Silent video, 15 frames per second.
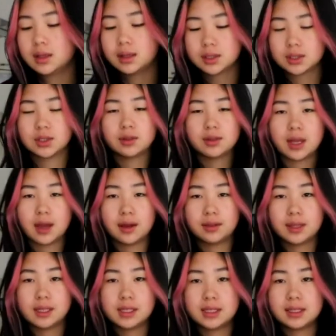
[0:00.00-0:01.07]
So now
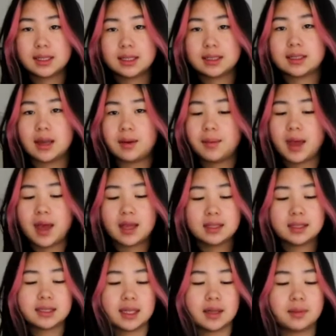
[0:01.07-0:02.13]
this is our pan
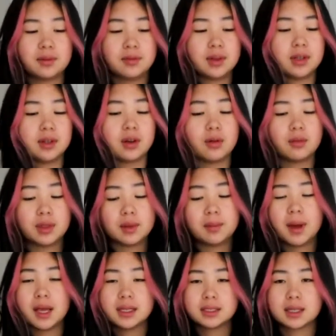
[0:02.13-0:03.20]
set up and ready to go. When the
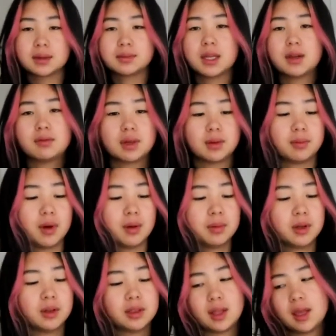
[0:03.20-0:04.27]
pasta comes out, we can pop
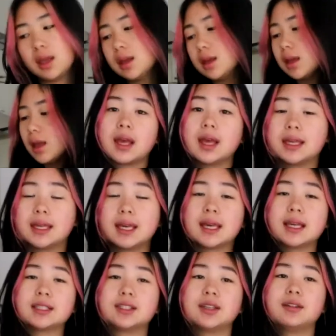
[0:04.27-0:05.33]
it on there.
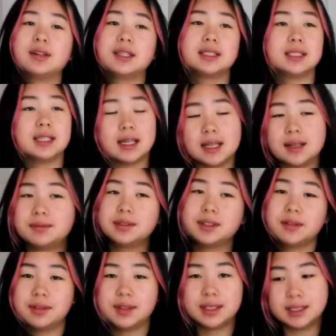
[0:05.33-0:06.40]
Okay, so in terms
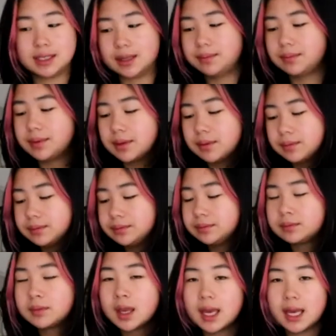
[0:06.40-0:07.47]
of the dip,
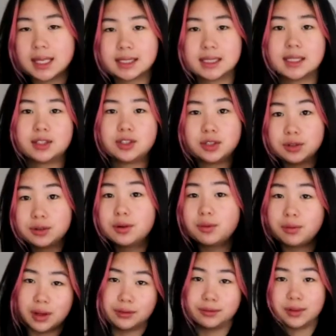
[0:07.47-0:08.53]
it's a
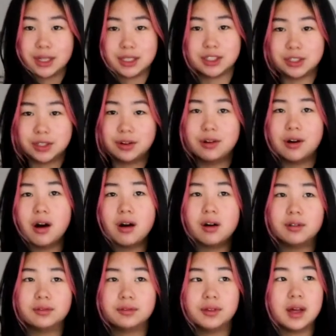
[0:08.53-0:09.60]
2-to-1 ratio
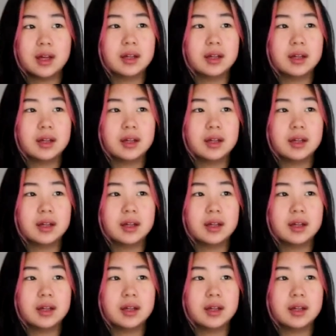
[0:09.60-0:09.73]
of